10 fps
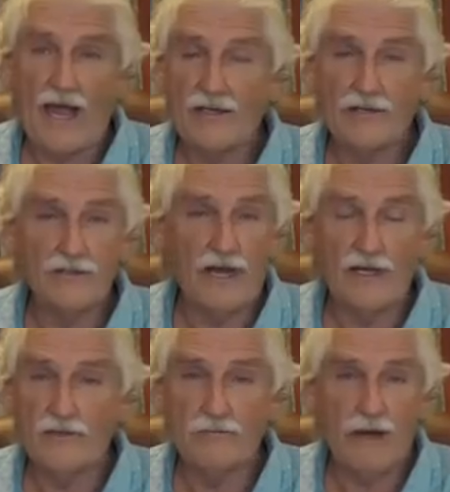
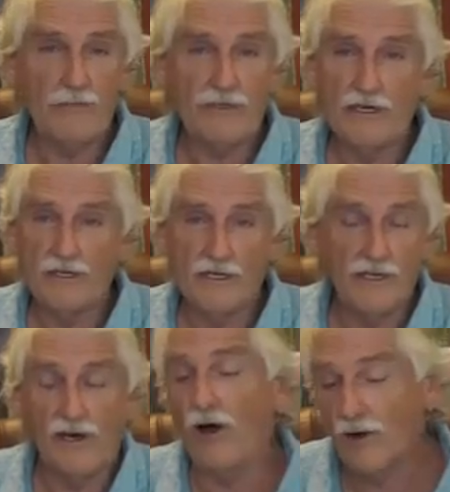couldn't bite my tongue
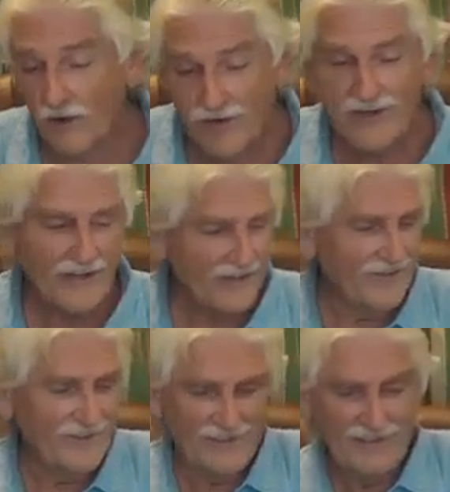any longer
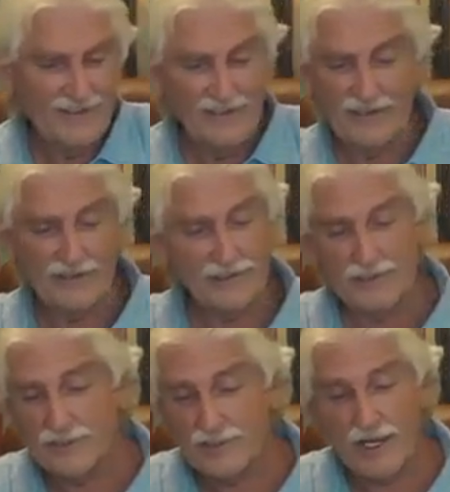because you
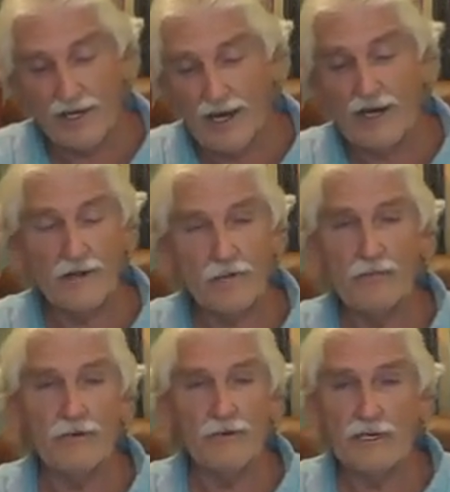just can't lie to the
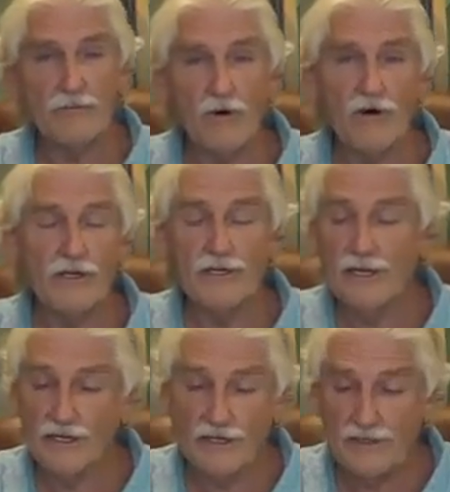people anymore.
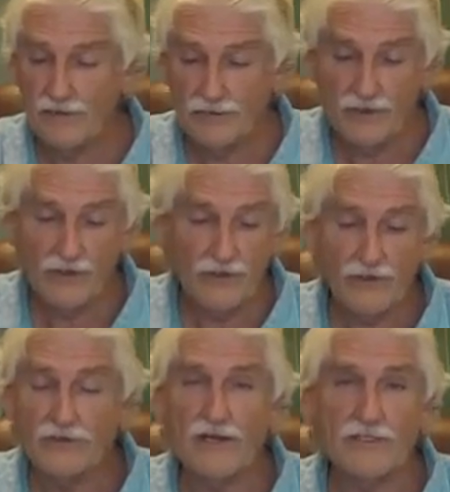We're
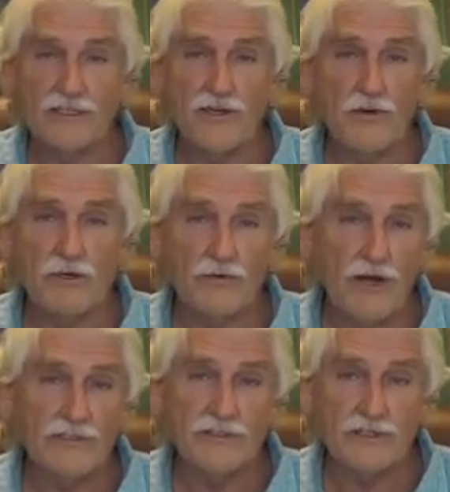hurting as a human
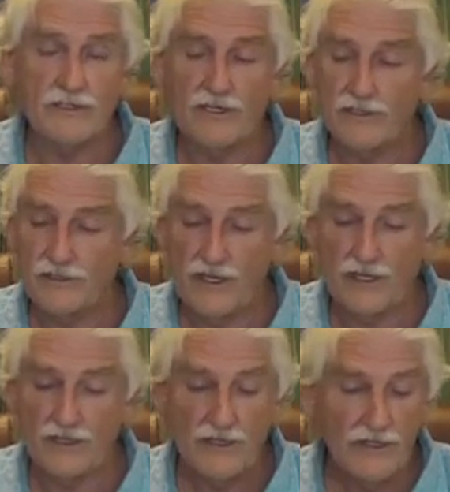race here, and you
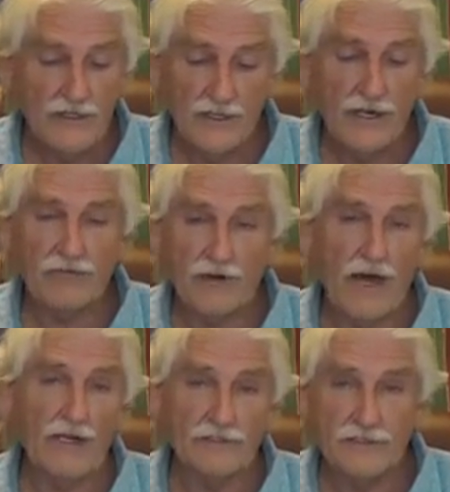can't, enough
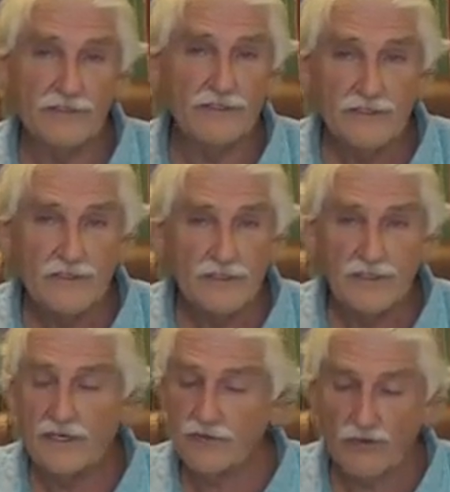lies,
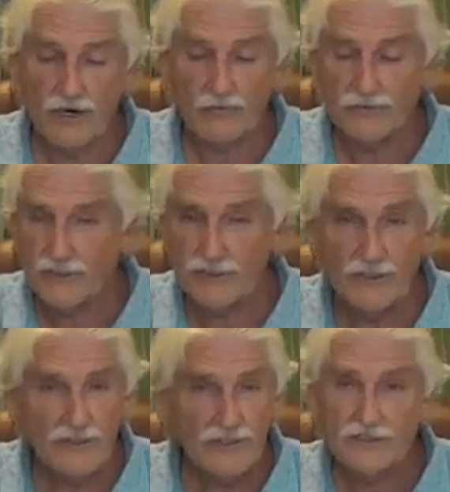enough corruption.
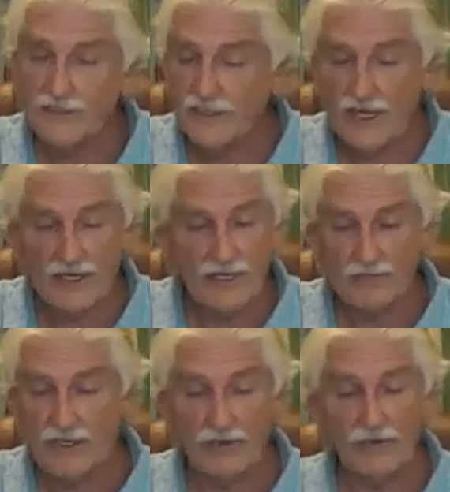It just can't
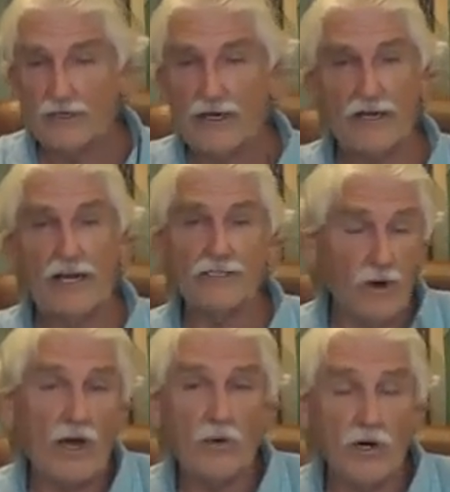keep going, and that's
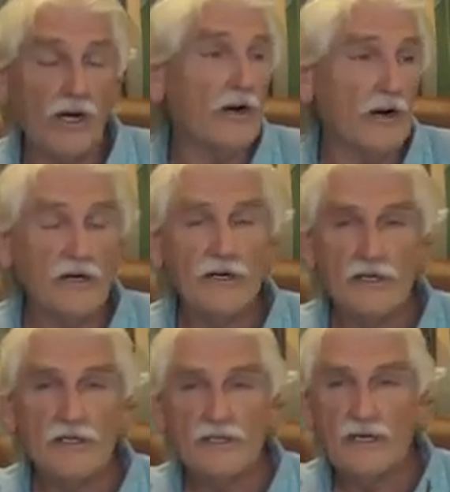why we're here.
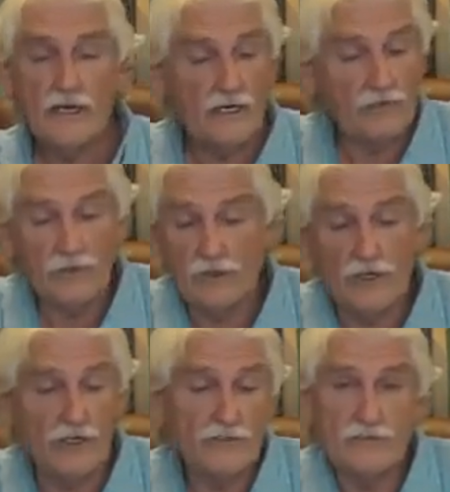And we're
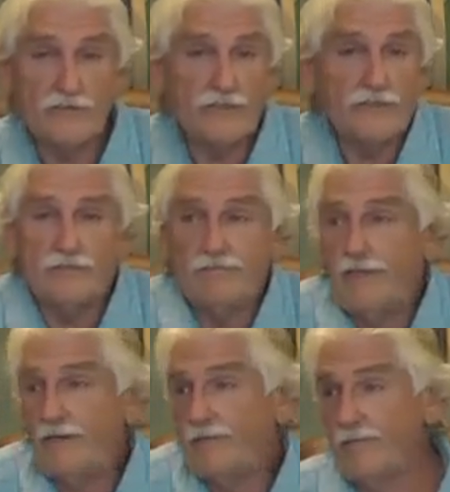going to,
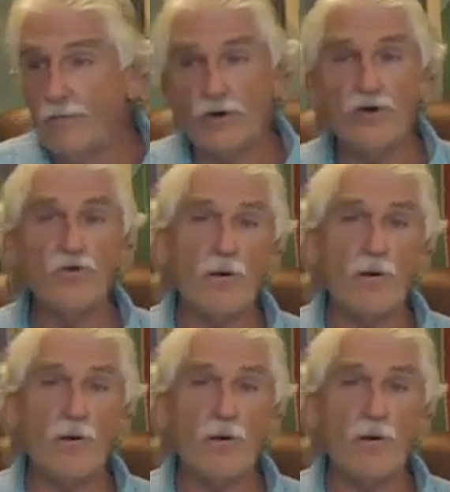when you